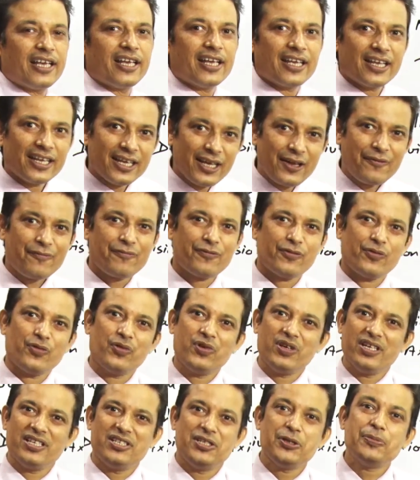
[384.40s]
If
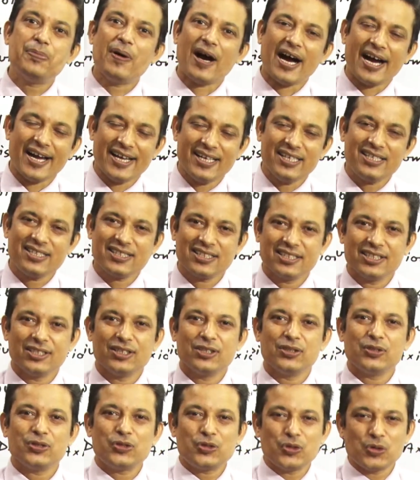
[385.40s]
we divide
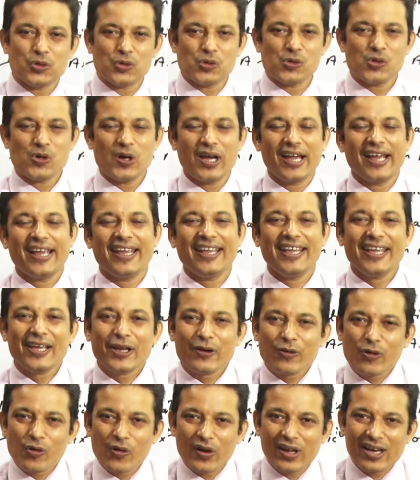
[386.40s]
two
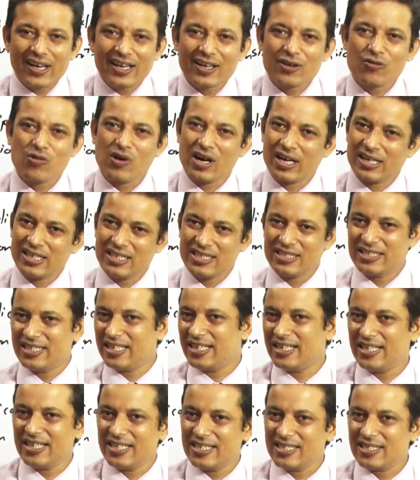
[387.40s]
equal
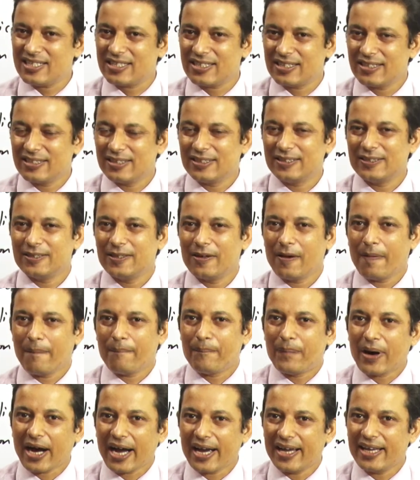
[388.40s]
quantities
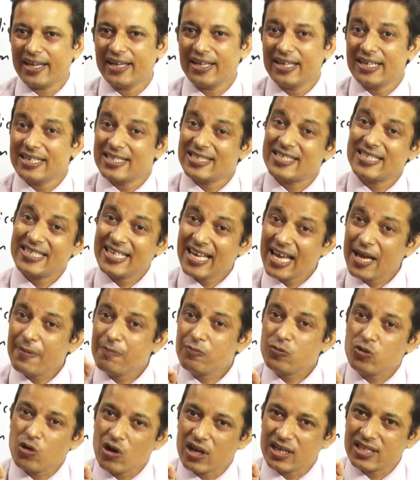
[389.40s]
by same
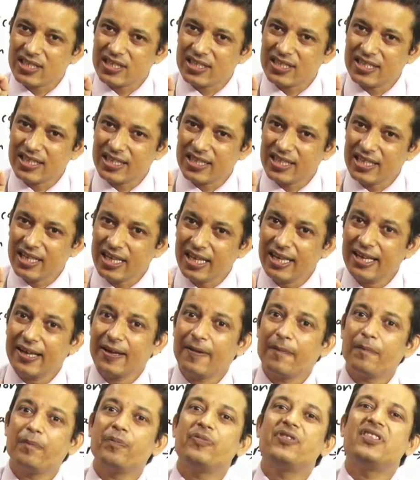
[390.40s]
quantity,
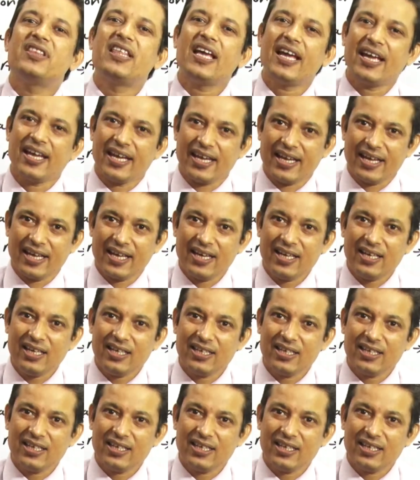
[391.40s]
then